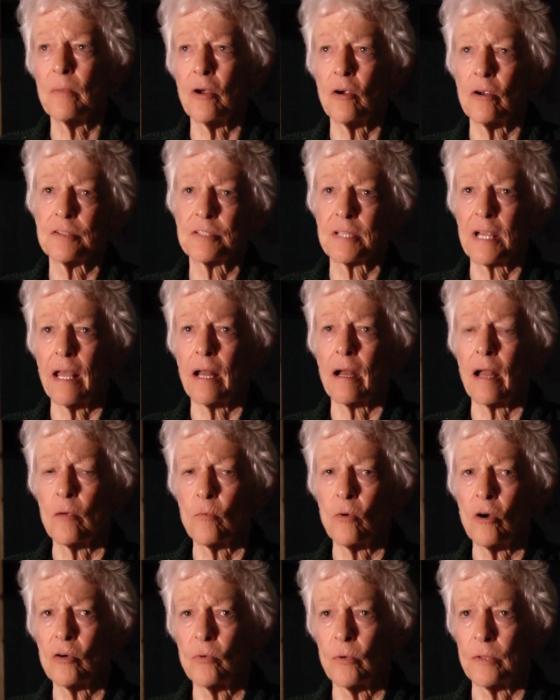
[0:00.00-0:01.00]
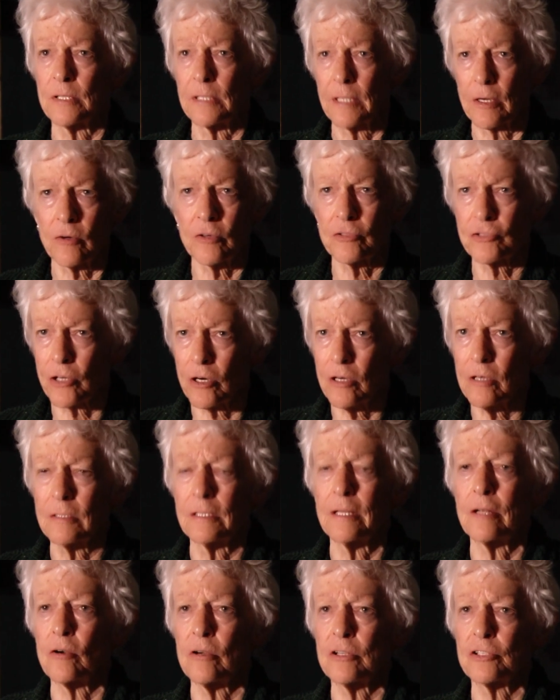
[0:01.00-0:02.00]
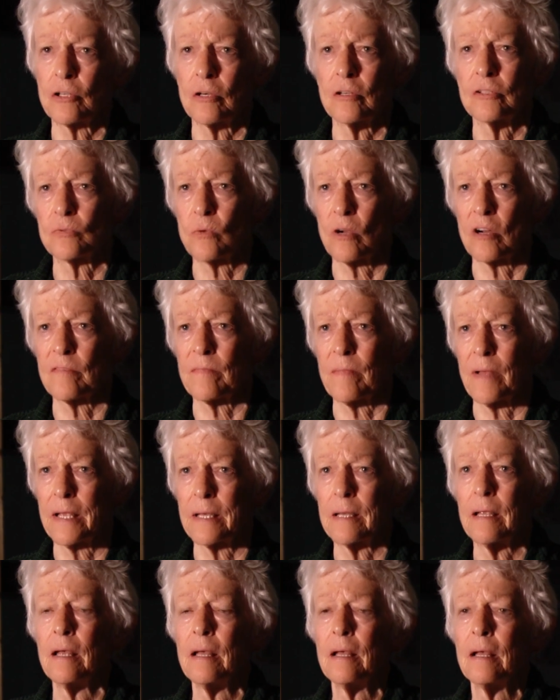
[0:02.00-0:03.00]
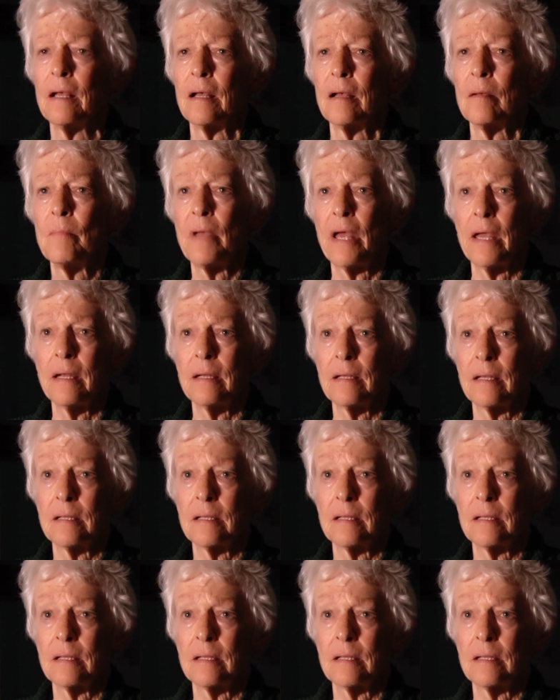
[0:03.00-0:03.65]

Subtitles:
mirrors. Again, I work with literature. Literature is one of my main